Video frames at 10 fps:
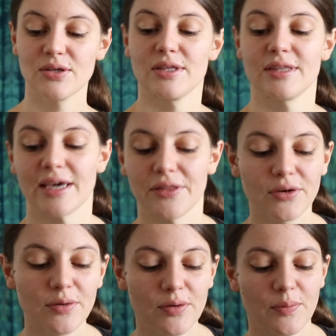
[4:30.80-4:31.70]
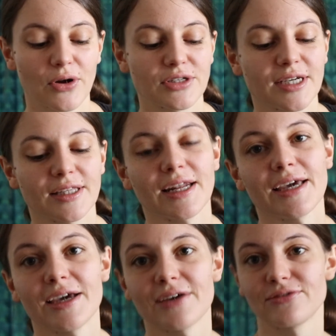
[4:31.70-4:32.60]
The other project that I
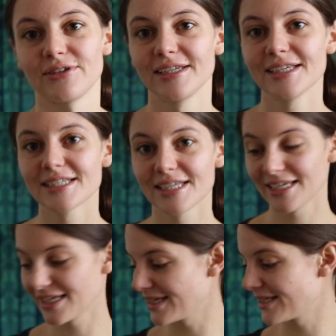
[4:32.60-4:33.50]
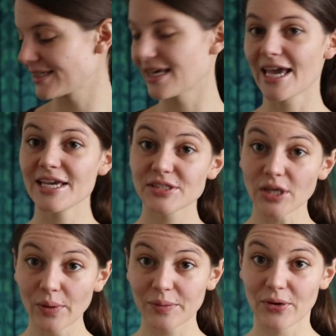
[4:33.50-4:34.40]
have finished is a
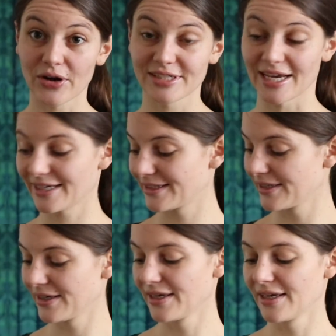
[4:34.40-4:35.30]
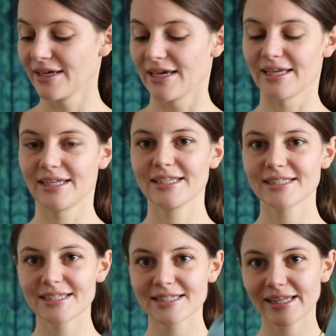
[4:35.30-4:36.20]
sewing project, and it is
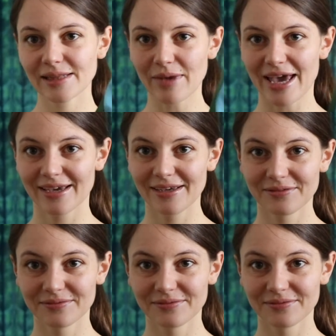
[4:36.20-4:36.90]
this little bag